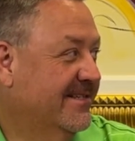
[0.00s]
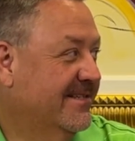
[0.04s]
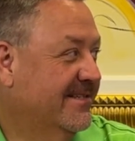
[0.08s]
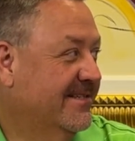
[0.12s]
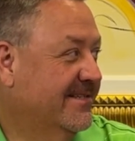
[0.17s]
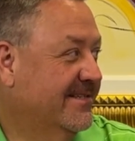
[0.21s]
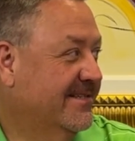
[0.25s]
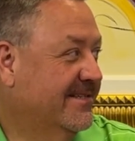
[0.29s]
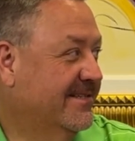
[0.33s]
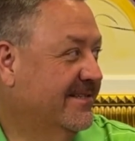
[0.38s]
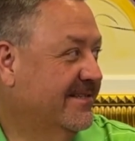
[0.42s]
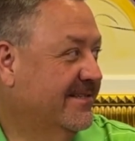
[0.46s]

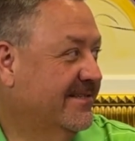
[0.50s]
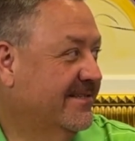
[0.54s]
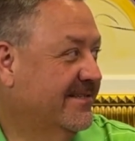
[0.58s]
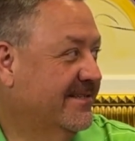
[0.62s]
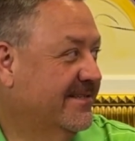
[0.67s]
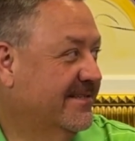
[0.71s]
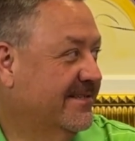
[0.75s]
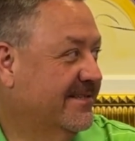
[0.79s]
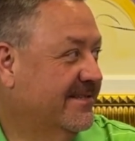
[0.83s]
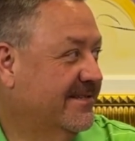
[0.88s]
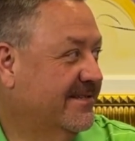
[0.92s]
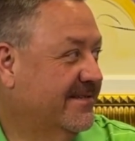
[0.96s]

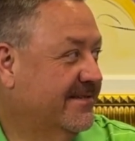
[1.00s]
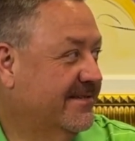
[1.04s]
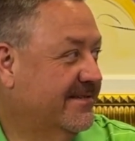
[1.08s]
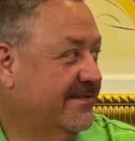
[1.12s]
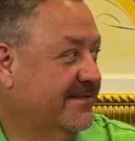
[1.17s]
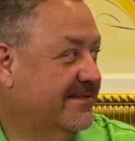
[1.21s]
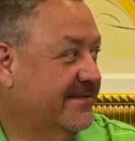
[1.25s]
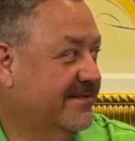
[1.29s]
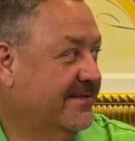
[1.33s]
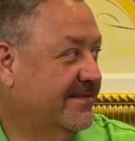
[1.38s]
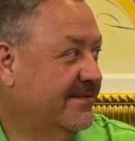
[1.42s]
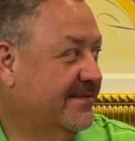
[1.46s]

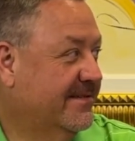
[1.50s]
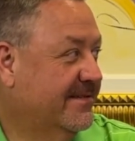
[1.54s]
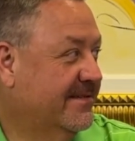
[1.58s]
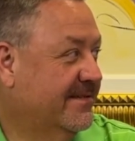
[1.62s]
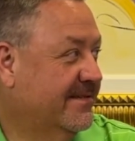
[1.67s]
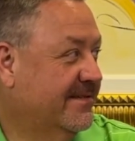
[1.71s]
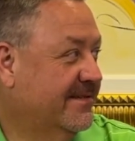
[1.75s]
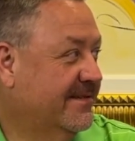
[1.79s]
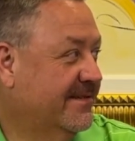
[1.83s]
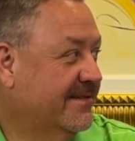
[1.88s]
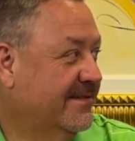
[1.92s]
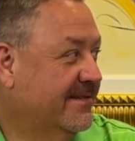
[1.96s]

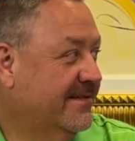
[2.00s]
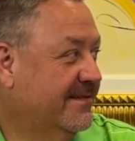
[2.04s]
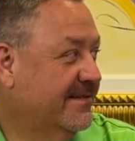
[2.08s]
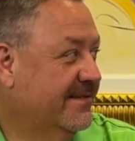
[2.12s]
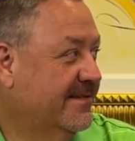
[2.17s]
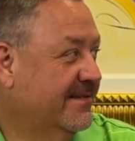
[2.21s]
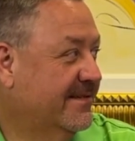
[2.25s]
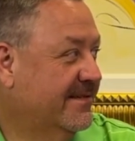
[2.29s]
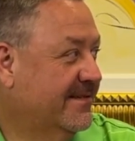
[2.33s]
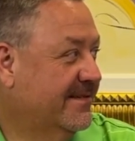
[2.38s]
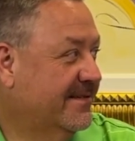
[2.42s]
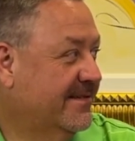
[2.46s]

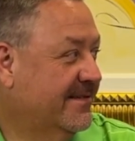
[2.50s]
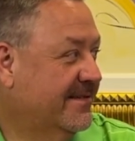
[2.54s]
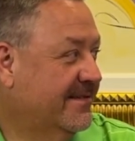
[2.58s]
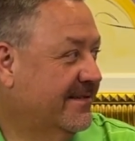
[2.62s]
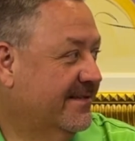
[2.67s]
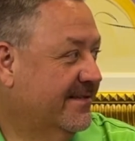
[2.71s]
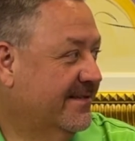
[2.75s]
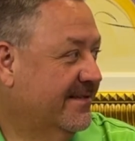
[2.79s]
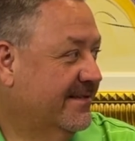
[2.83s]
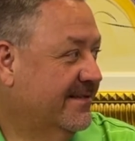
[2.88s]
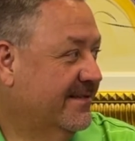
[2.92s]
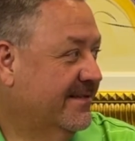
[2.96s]

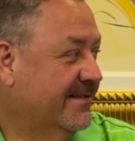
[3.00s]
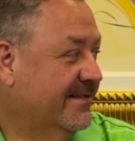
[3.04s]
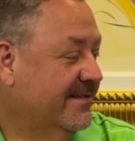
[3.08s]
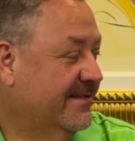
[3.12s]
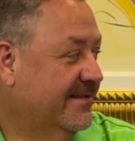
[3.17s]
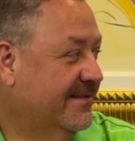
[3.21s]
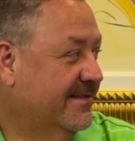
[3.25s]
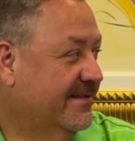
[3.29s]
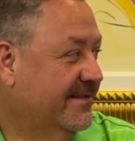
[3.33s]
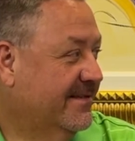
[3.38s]
(not speaking)